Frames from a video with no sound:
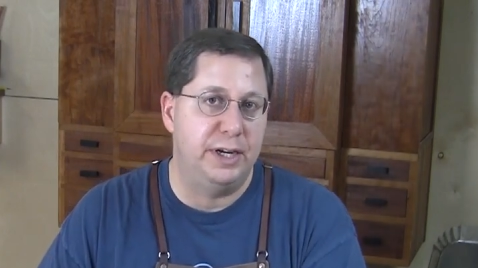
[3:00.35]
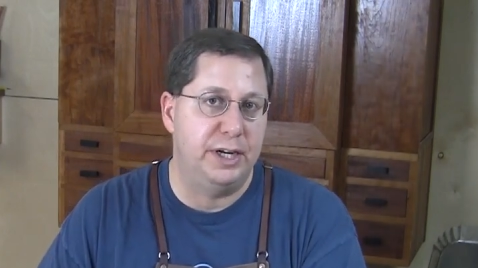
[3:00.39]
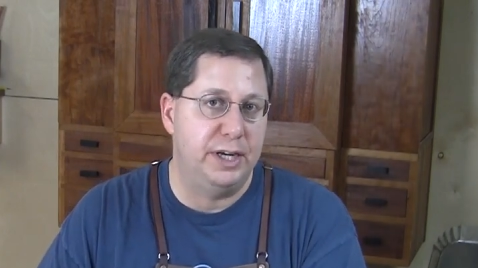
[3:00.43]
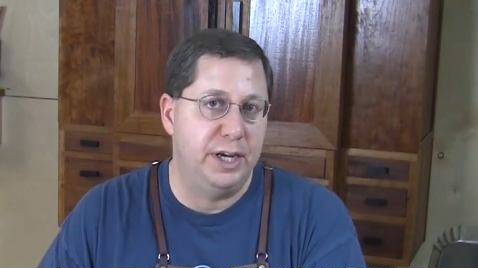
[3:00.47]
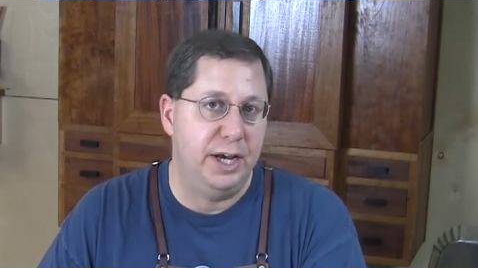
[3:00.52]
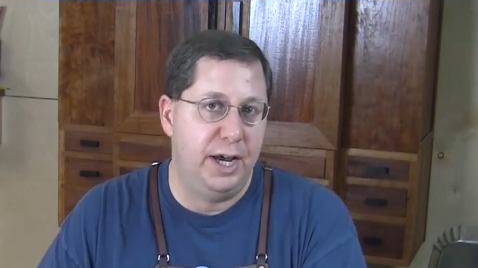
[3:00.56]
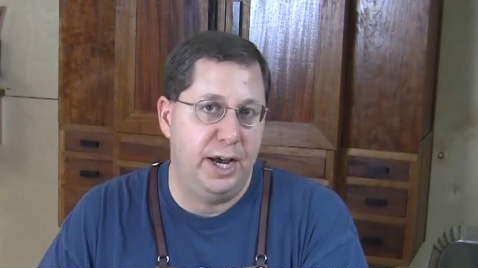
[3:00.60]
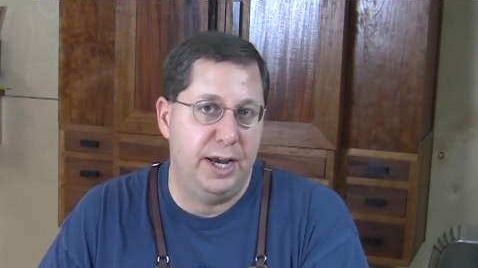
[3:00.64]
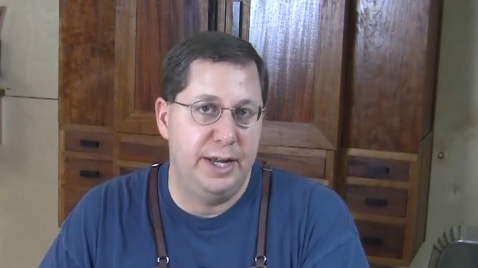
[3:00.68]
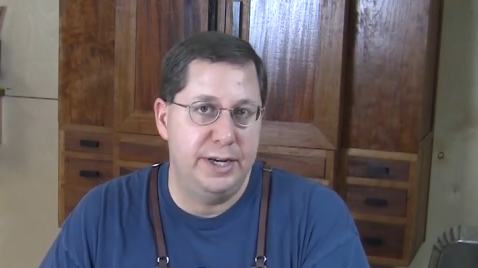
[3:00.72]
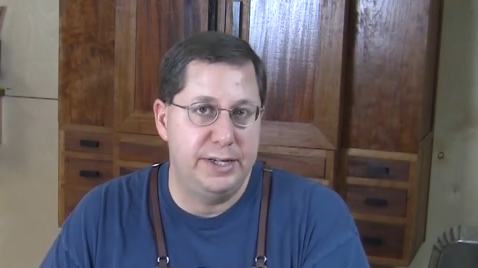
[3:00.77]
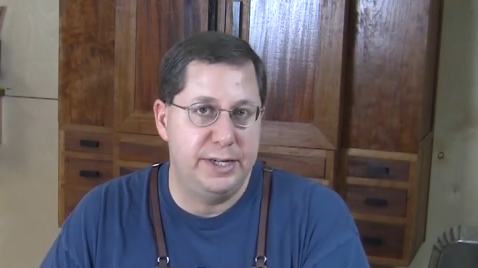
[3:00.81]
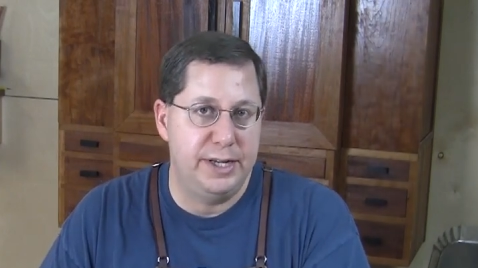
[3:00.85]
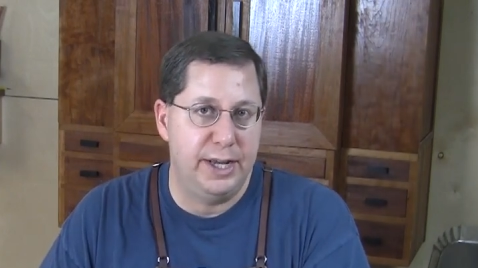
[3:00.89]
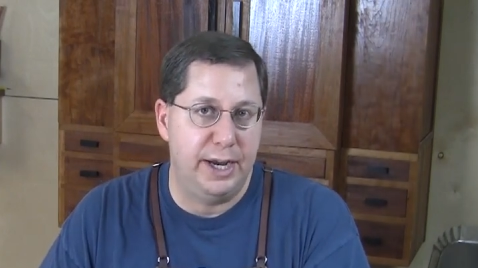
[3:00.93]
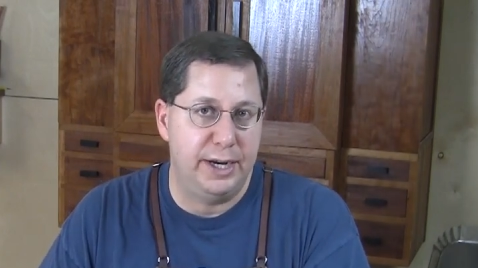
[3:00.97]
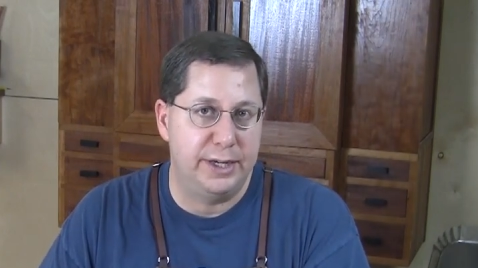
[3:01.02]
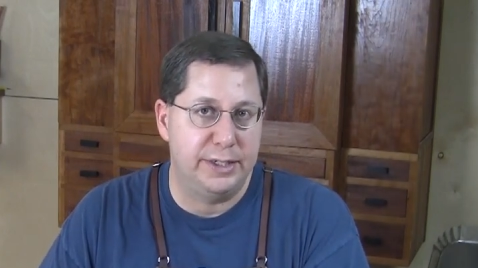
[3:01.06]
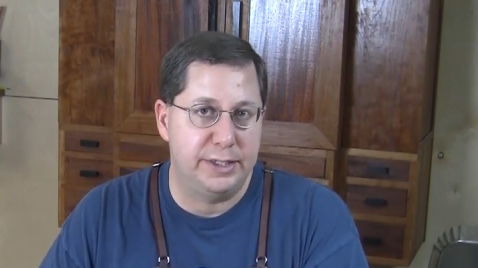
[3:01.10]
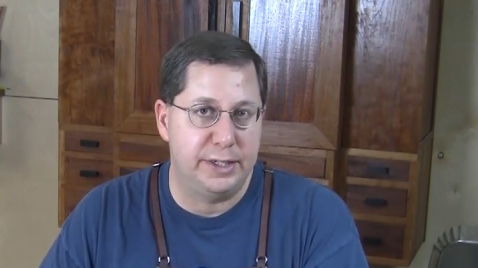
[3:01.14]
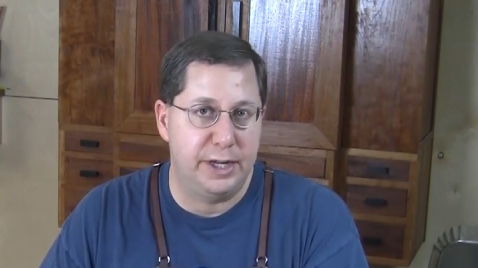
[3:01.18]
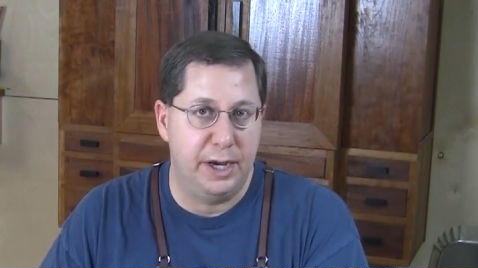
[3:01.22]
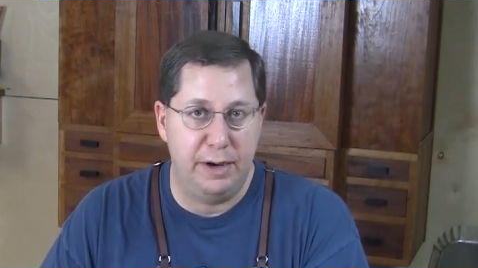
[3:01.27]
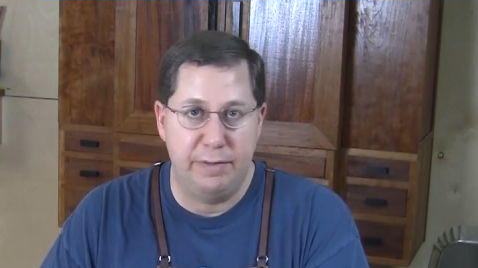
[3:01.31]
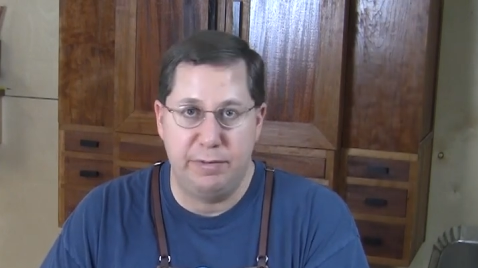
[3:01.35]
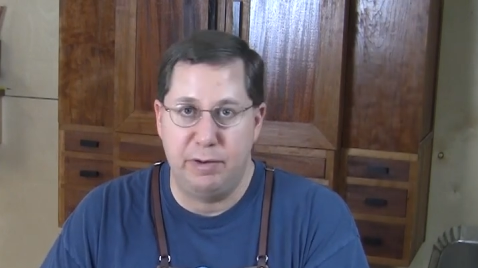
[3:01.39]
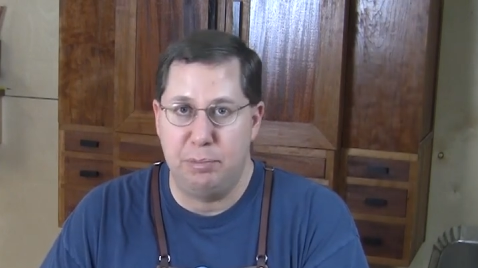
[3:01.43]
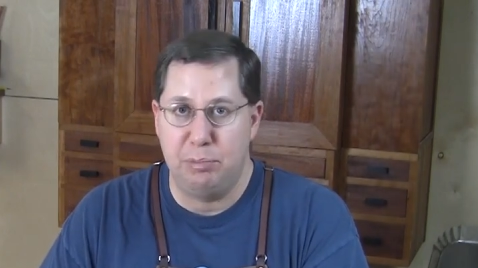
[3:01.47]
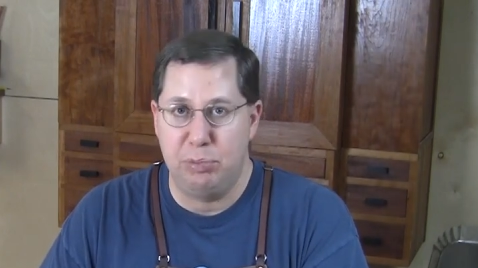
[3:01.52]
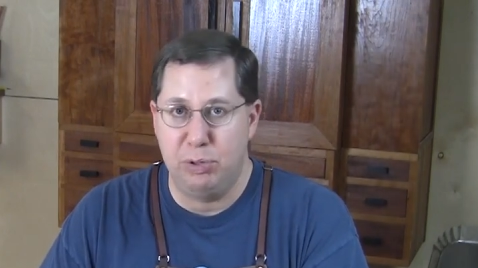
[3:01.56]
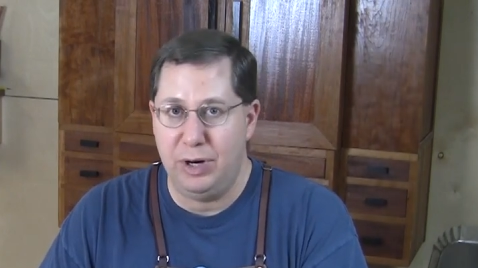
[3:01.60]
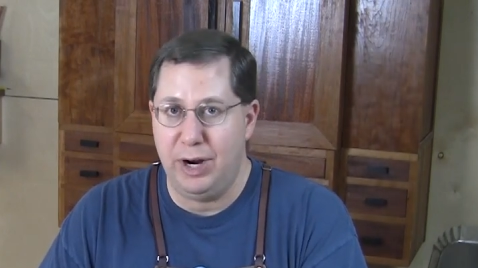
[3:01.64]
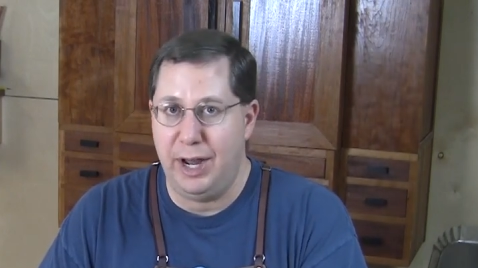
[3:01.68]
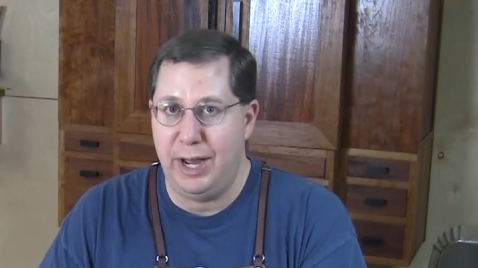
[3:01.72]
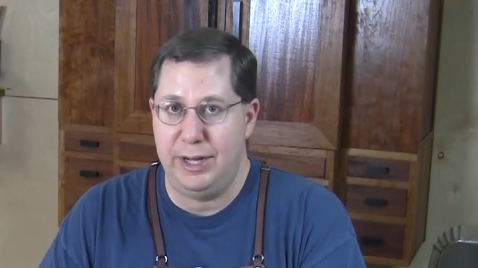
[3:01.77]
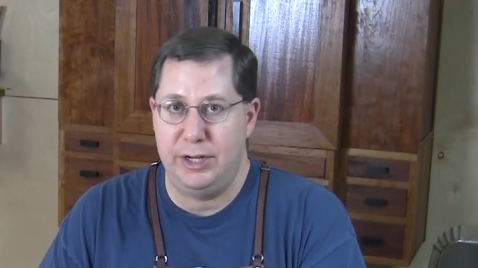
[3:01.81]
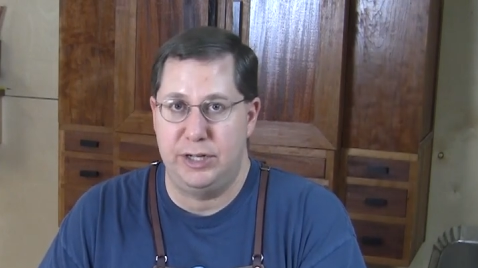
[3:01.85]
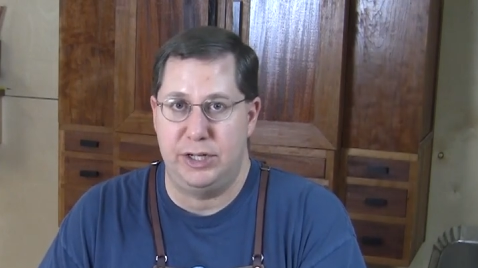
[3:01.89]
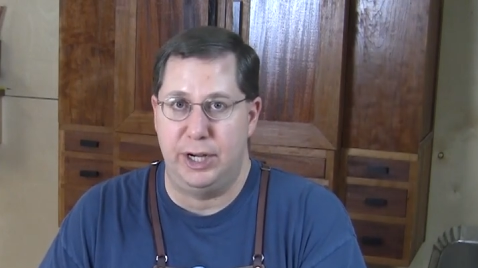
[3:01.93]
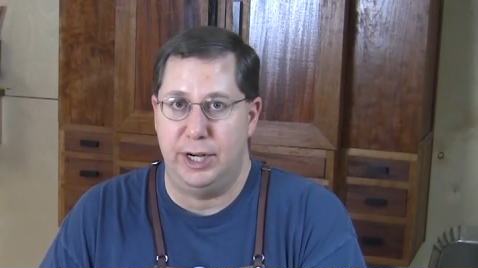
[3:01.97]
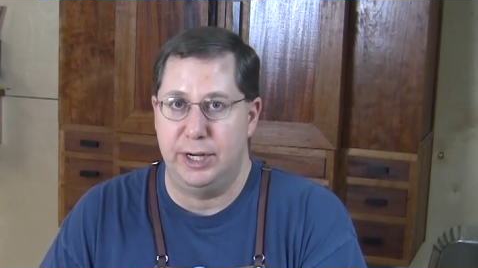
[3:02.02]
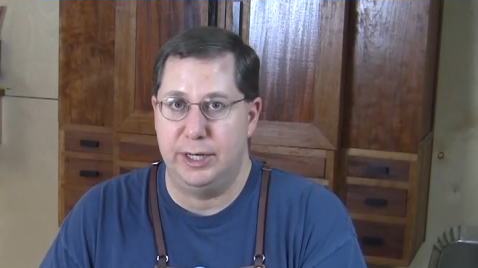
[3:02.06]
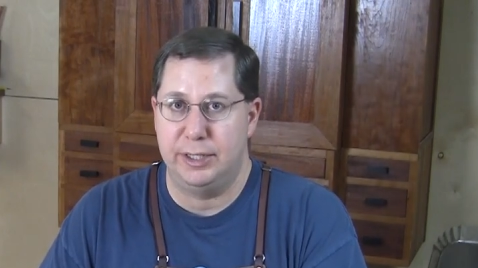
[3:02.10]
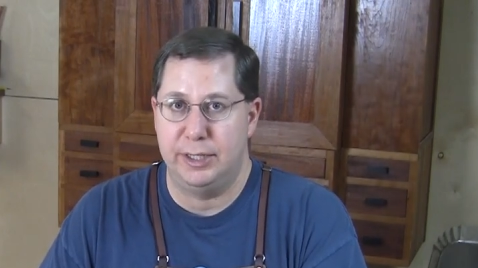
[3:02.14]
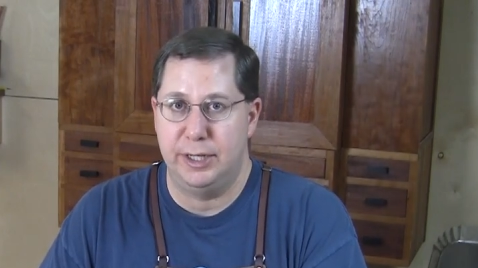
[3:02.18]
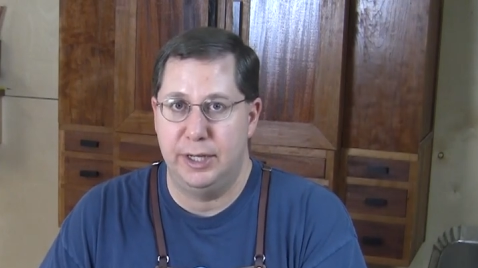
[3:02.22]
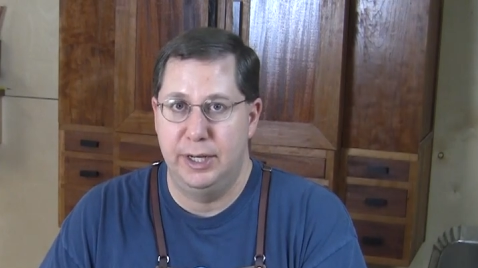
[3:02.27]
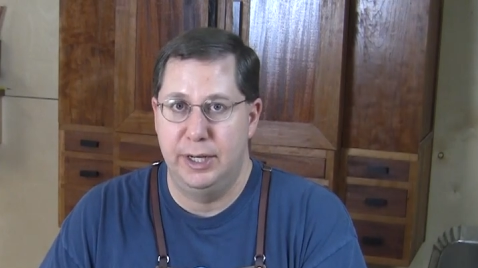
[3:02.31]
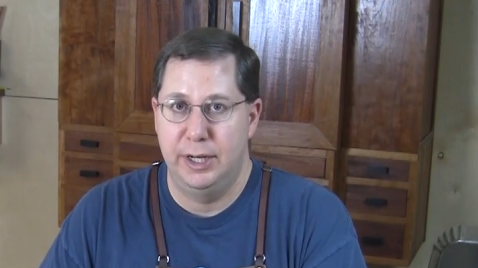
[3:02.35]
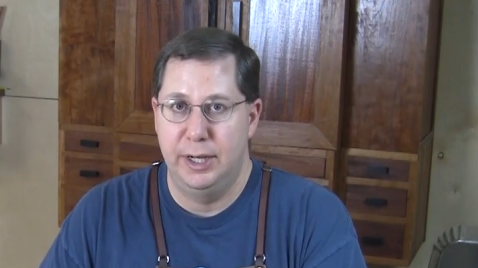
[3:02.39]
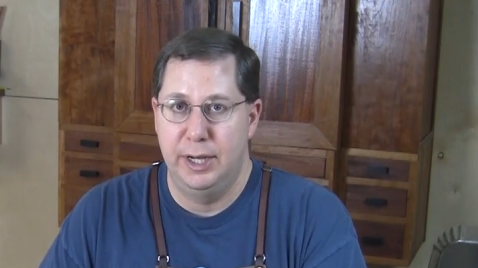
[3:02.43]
context of a project.